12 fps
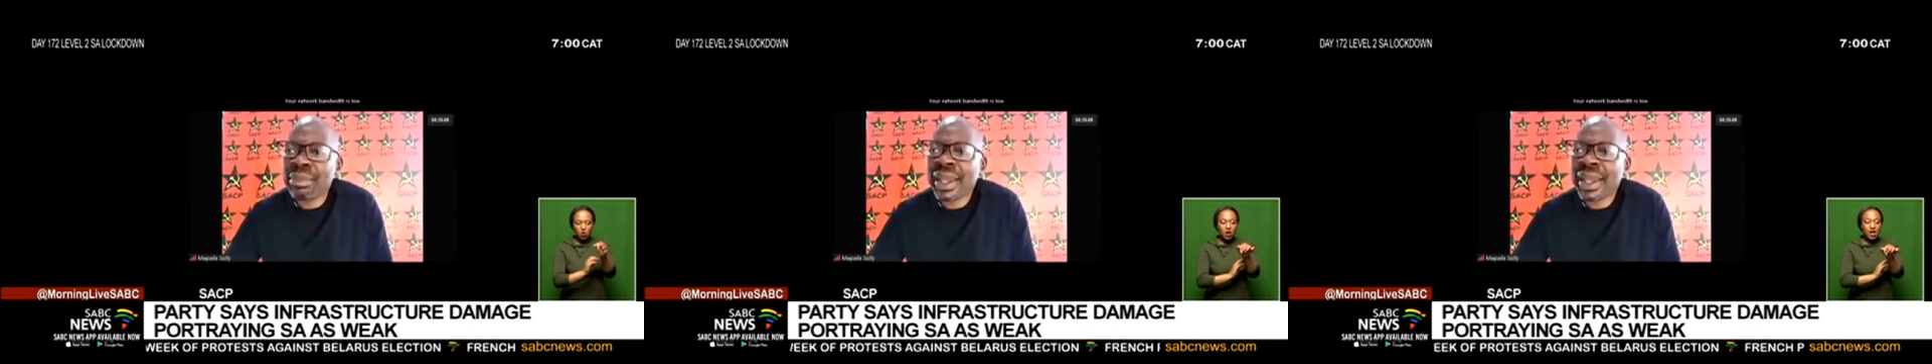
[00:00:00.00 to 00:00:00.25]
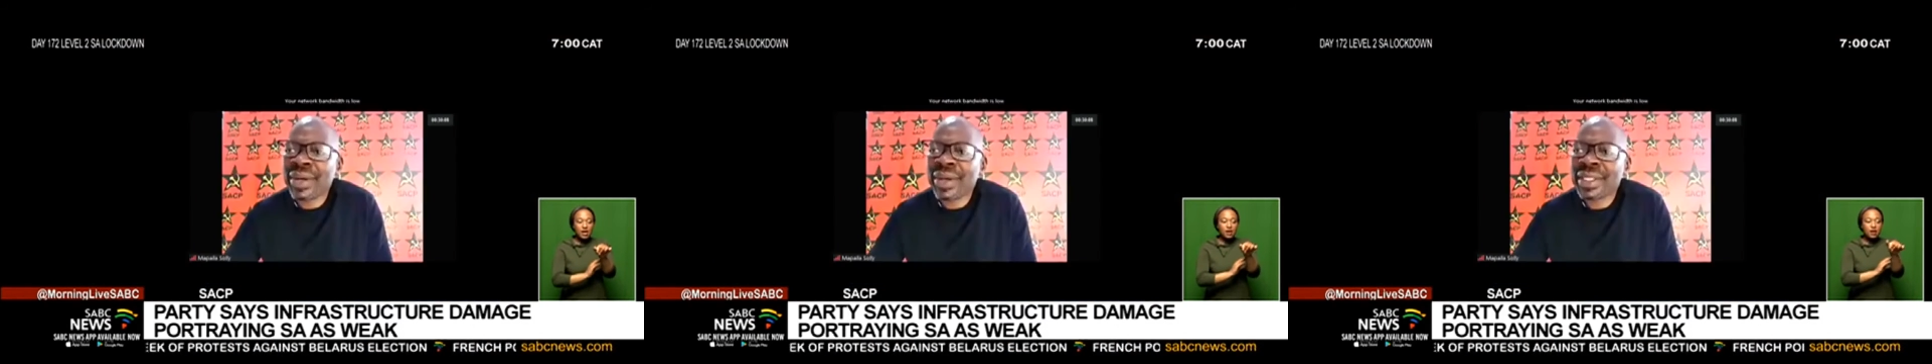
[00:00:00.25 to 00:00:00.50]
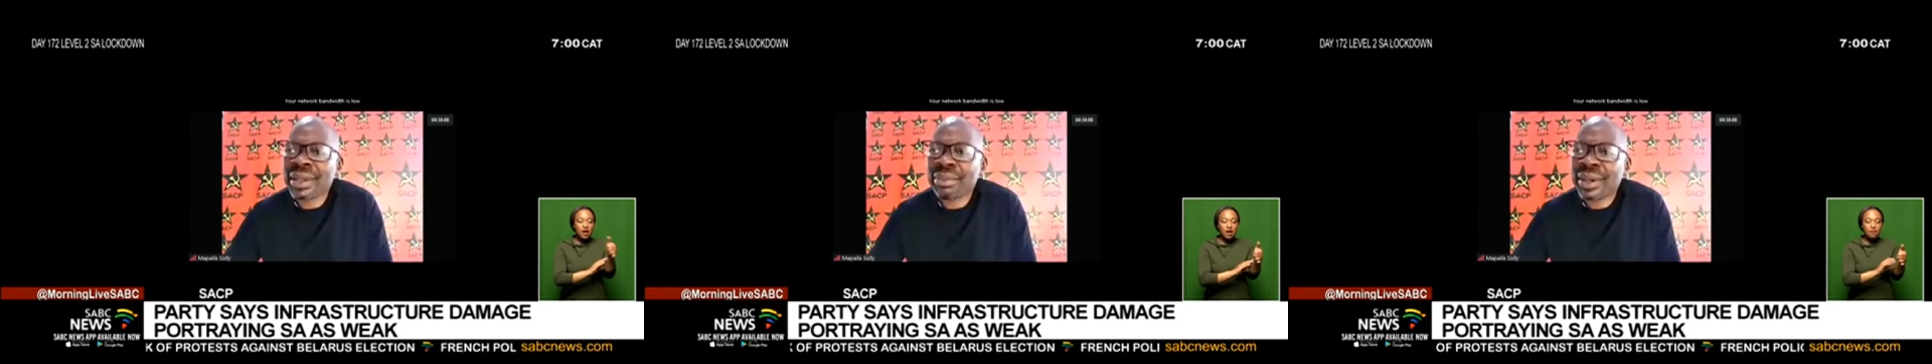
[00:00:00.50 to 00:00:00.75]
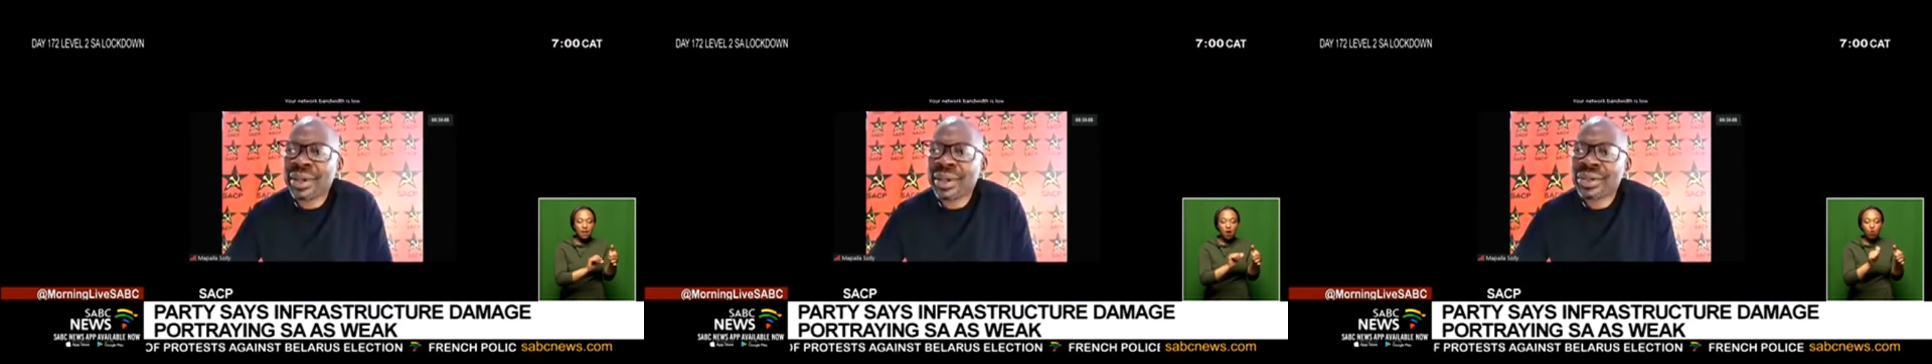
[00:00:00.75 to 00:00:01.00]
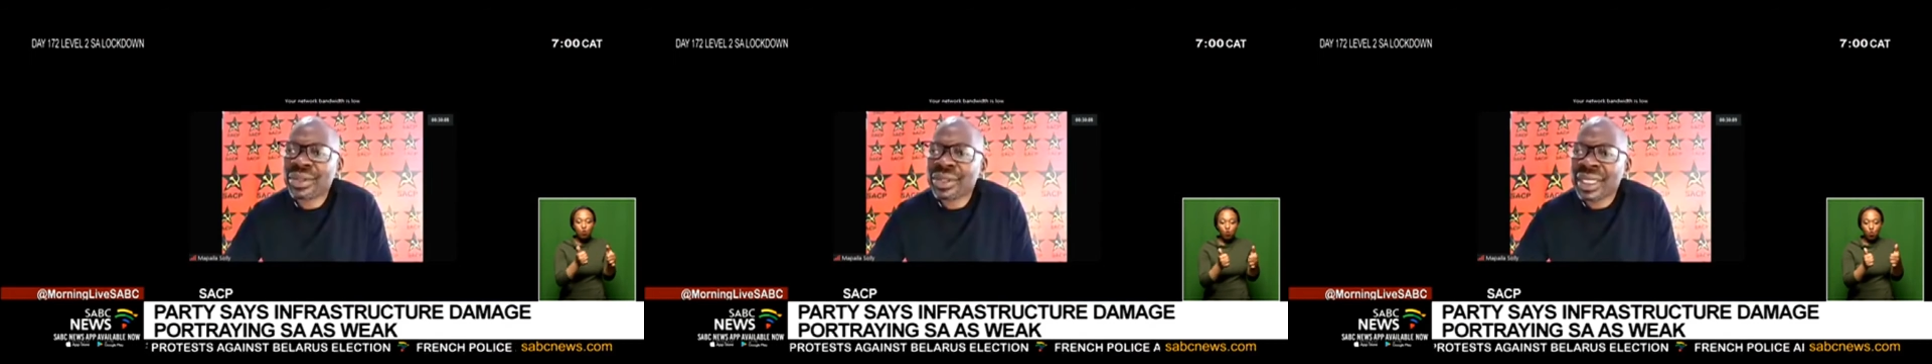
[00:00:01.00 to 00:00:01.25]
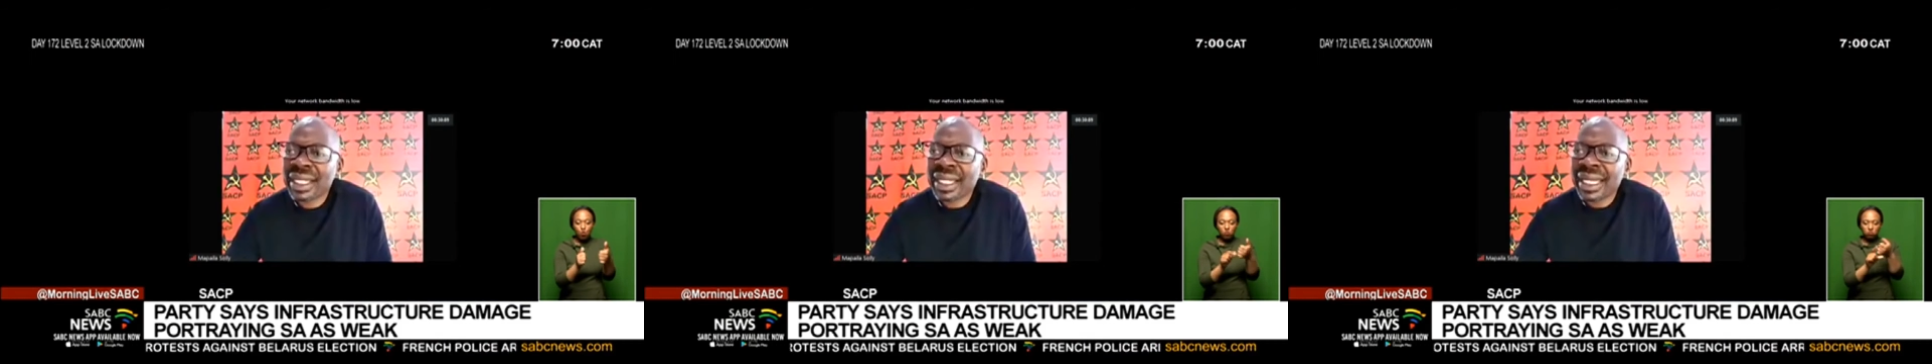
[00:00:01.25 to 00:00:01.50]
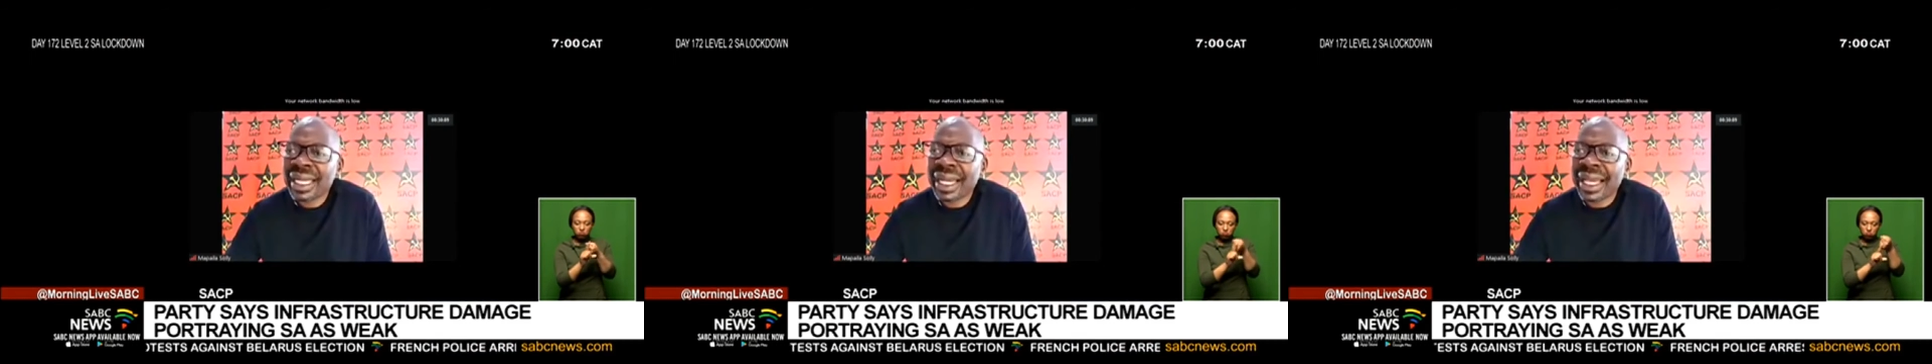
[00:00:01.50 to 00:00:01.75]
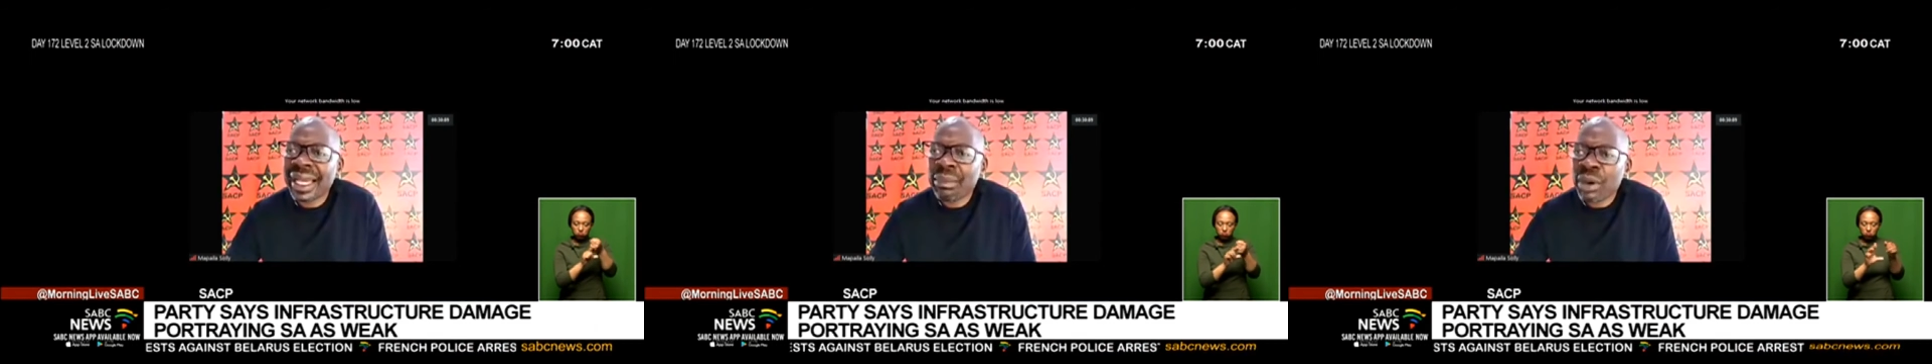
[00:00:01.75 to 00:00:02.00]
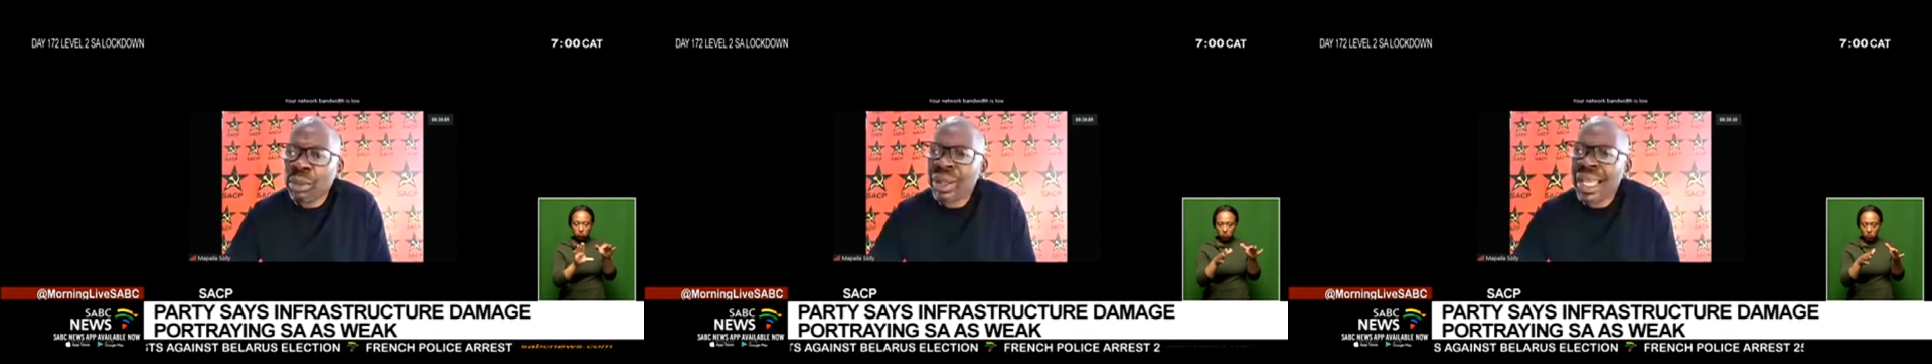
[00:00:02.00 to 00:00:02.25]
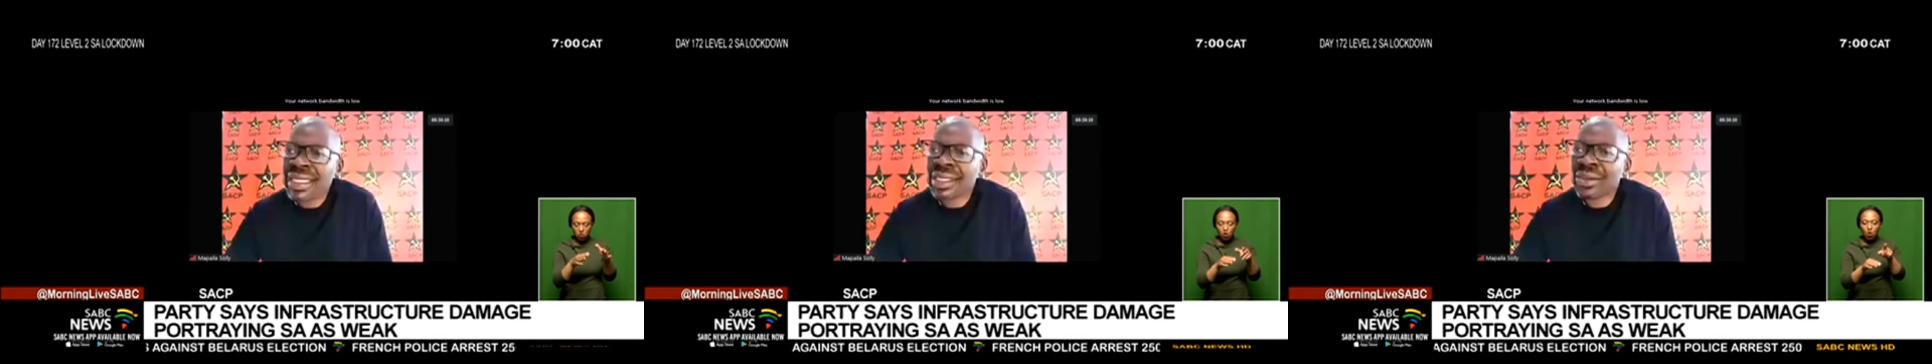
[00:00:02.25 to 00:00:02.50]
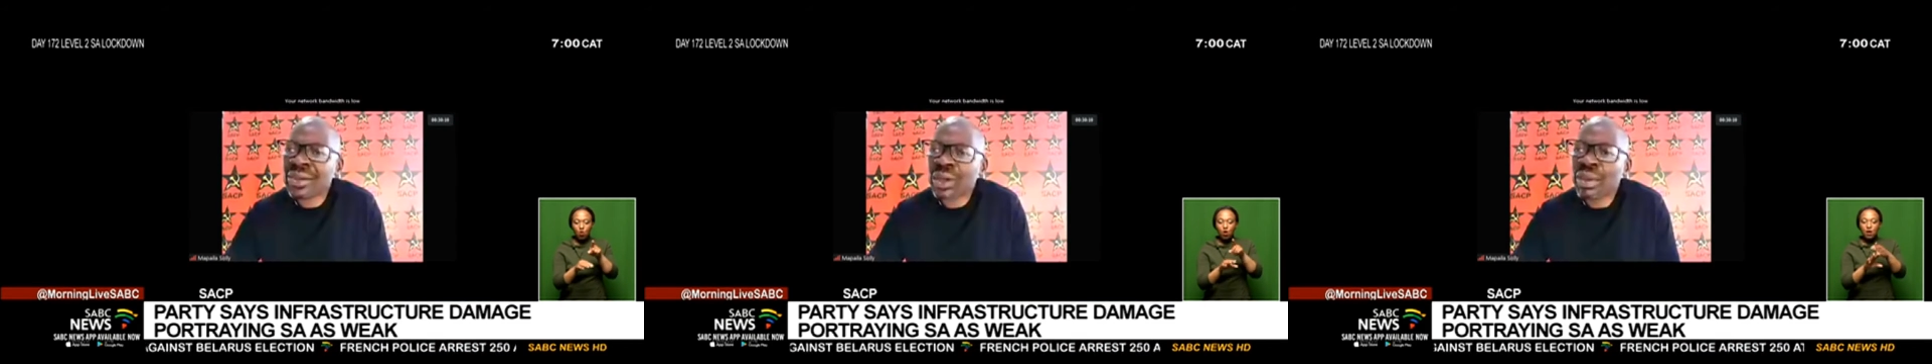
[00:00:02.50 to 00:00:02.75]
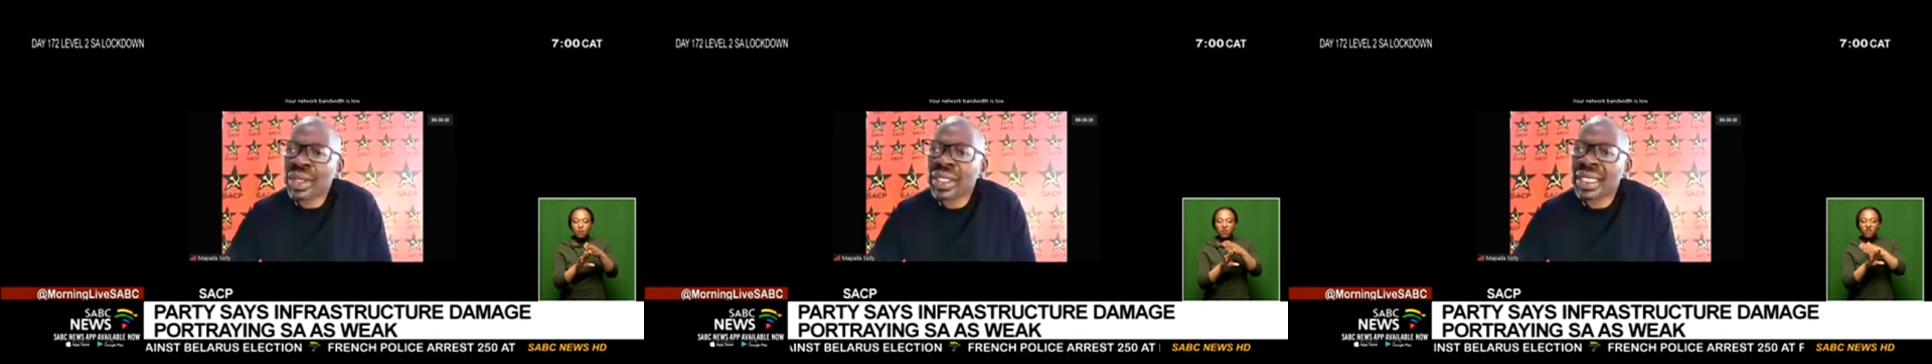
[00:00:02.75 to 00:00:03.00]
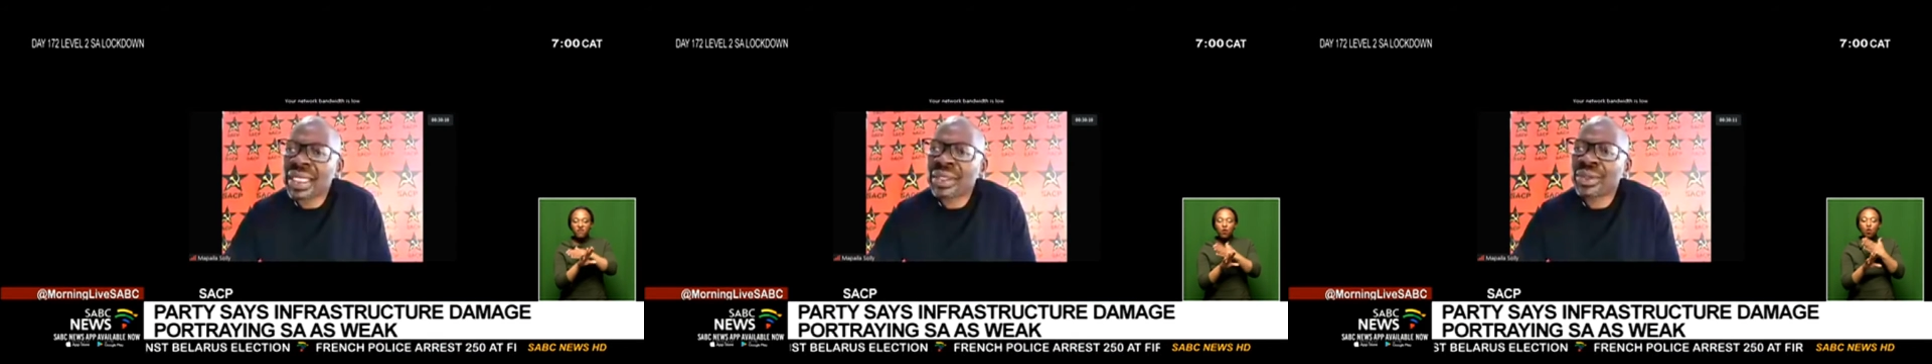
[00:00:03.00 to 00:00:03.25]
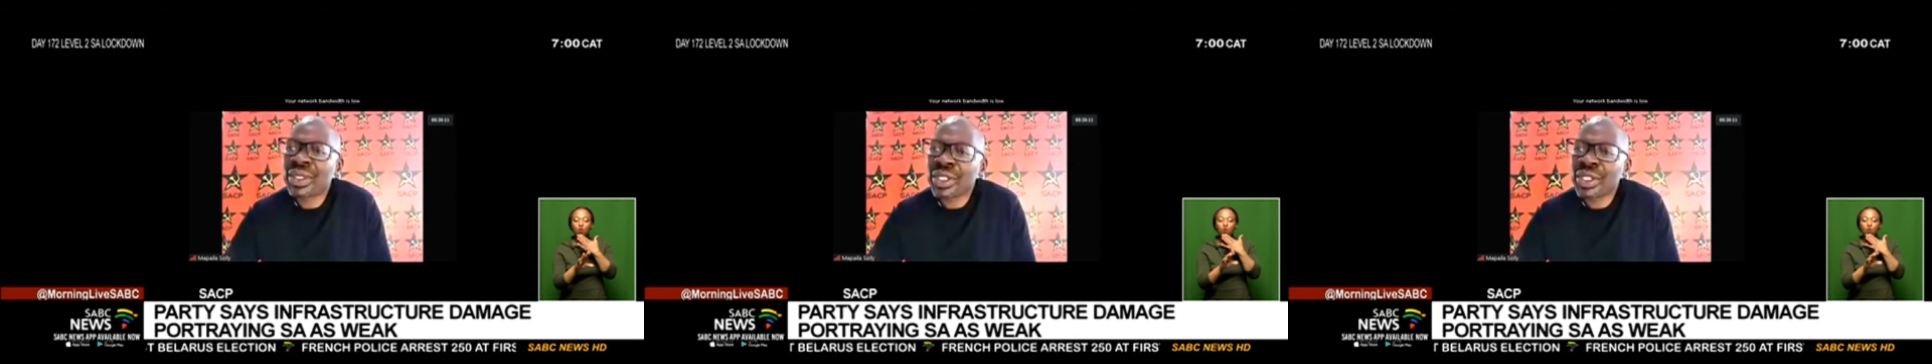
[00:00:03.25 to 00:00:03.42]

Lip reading: This campaign was about mobilizing communities to